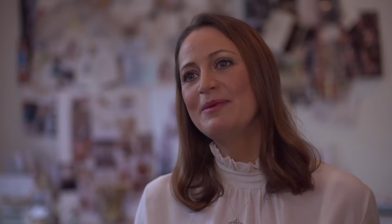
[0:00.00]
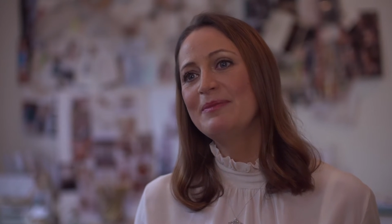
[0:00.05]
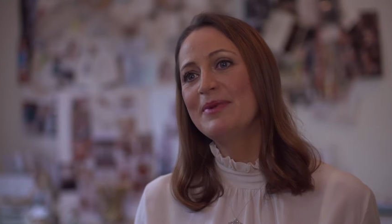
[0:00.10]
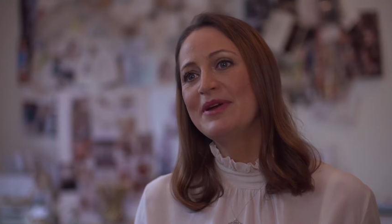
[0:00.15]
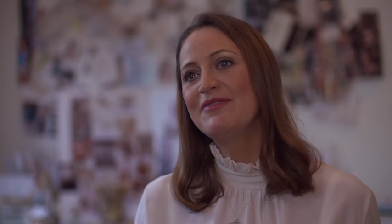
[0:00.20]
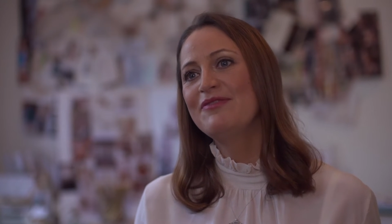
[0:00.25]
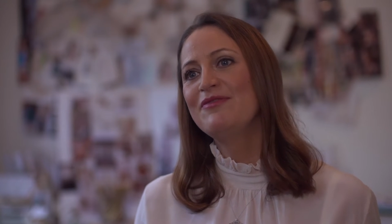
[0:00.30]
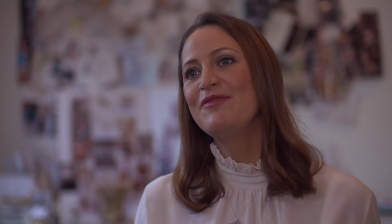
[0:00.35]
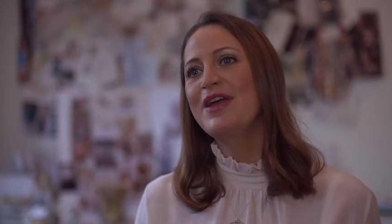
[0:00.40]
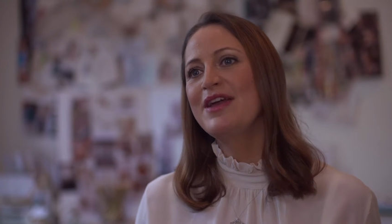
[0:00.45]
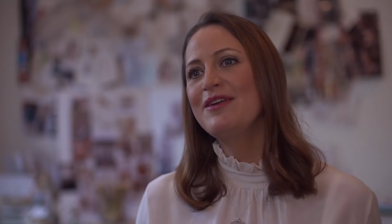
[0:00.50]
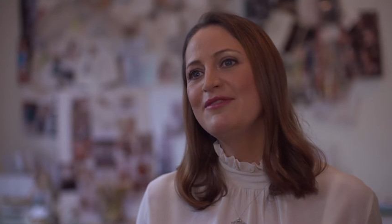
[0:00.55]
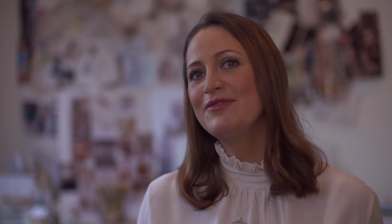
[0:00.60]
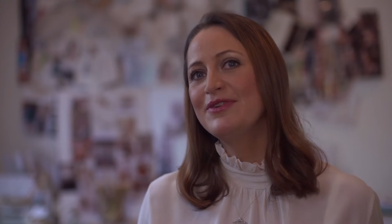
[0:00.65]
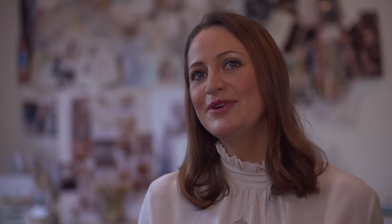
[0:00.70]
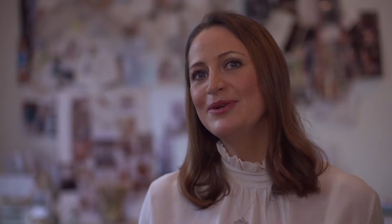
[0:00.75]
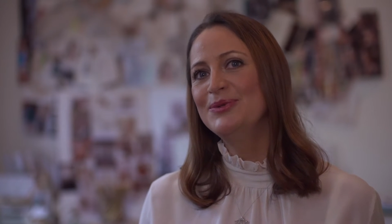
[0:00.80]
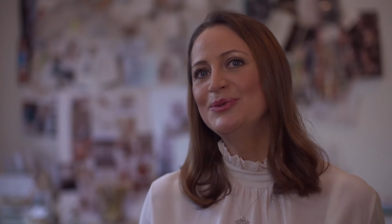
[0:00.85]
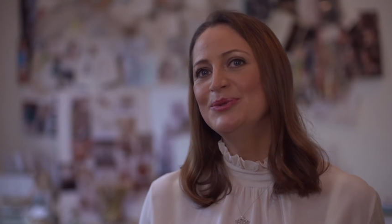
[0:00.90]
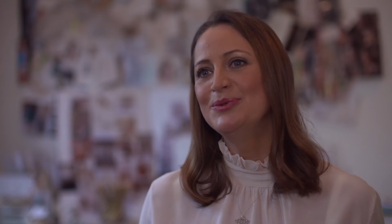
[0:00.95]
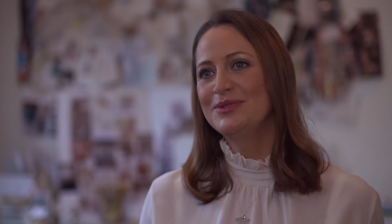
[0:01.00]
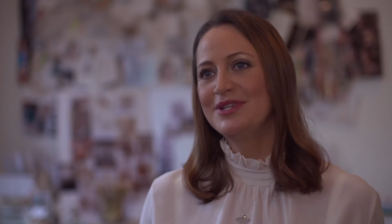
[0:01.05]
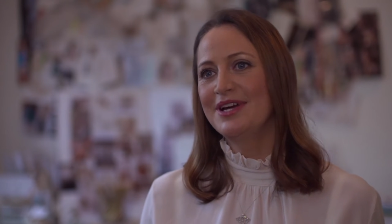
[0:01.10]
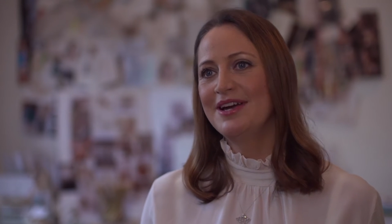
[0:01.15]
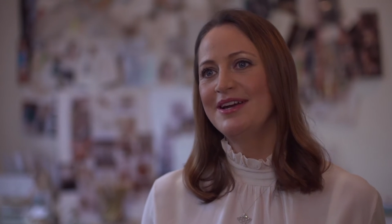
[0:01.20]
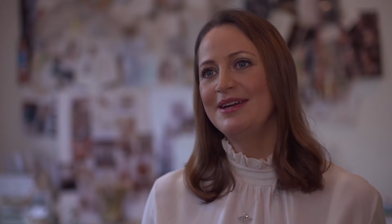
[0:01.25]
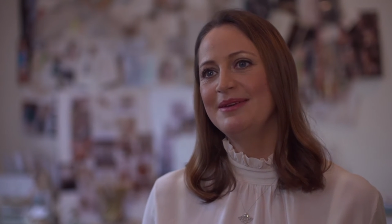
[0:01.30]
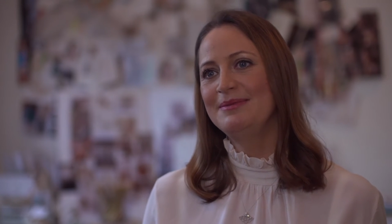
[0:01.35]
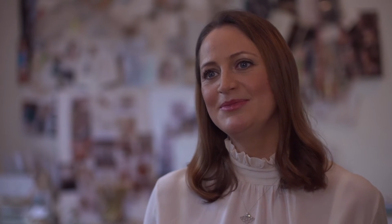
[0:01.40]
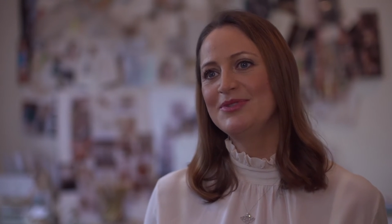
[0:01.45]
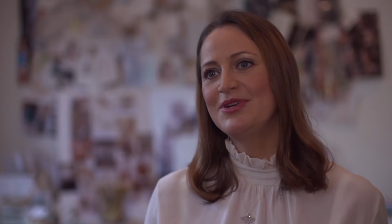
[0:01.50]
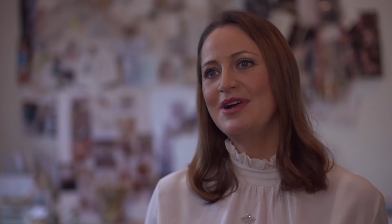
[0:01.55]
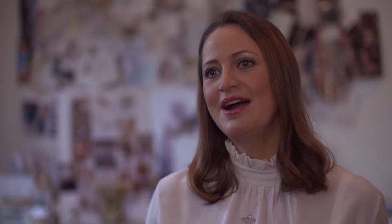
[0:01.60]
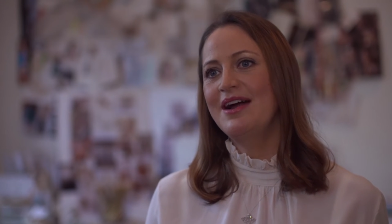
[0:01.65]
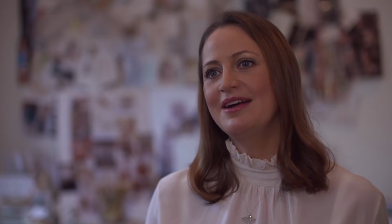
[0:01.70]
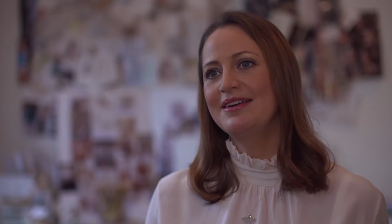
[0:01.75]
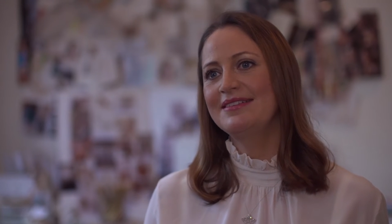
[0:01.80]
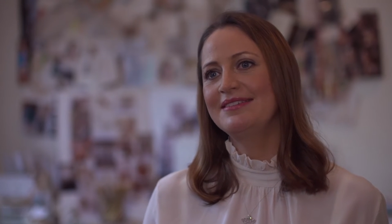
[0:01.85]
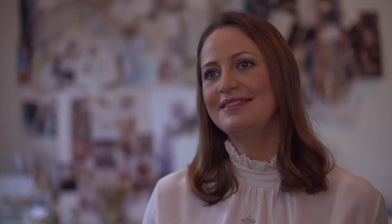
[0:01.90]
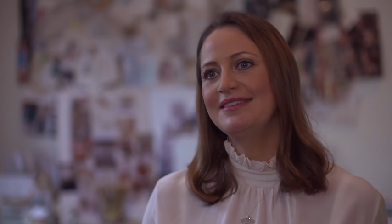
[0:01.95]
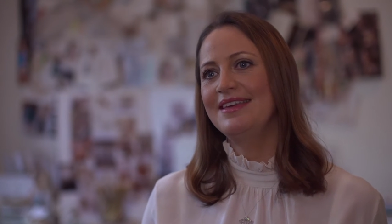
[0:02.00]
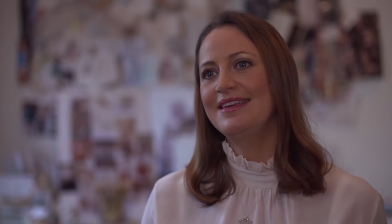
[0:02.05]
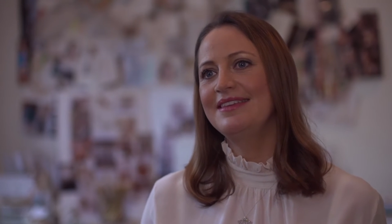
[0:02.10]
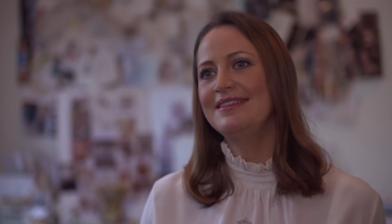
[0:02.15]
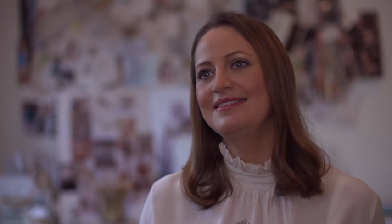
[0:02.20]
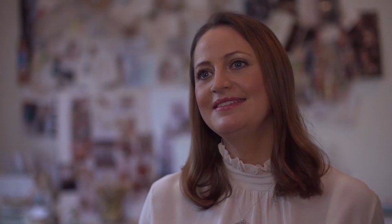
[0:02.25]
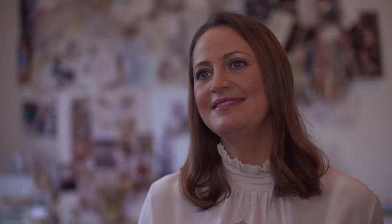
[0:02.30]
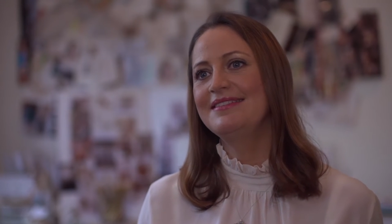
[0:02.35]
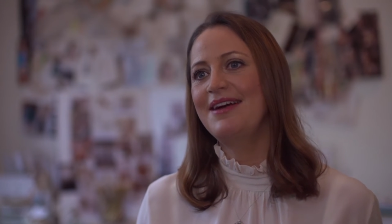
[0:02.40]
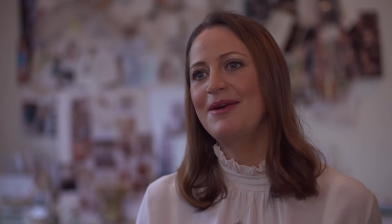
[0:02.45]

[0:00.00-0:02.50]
of my favorite all-time tracks is